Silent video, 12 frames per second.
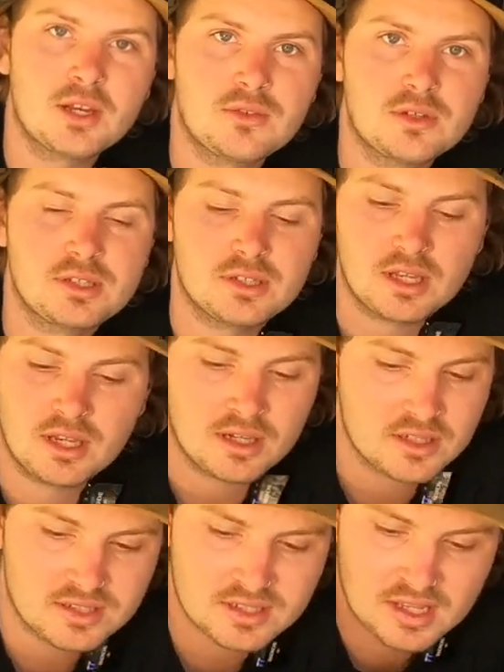mattress, and
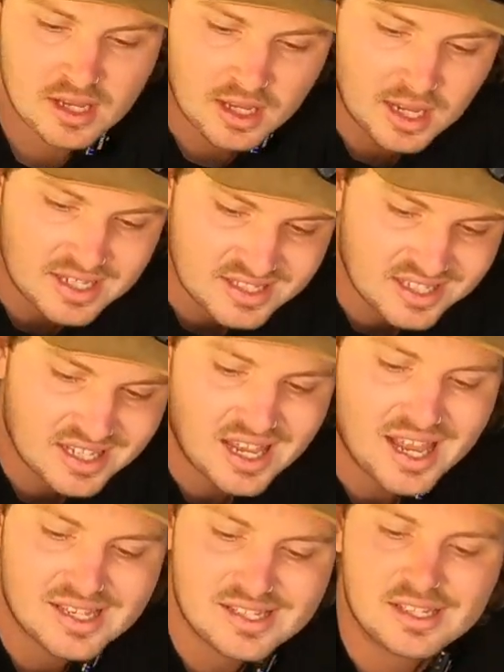it is as easy
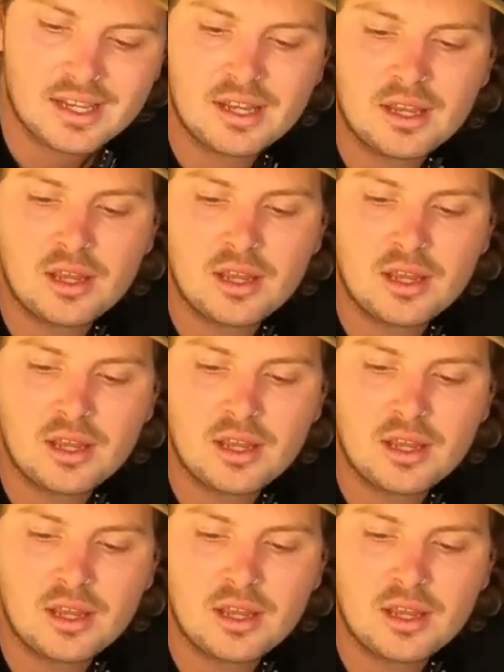as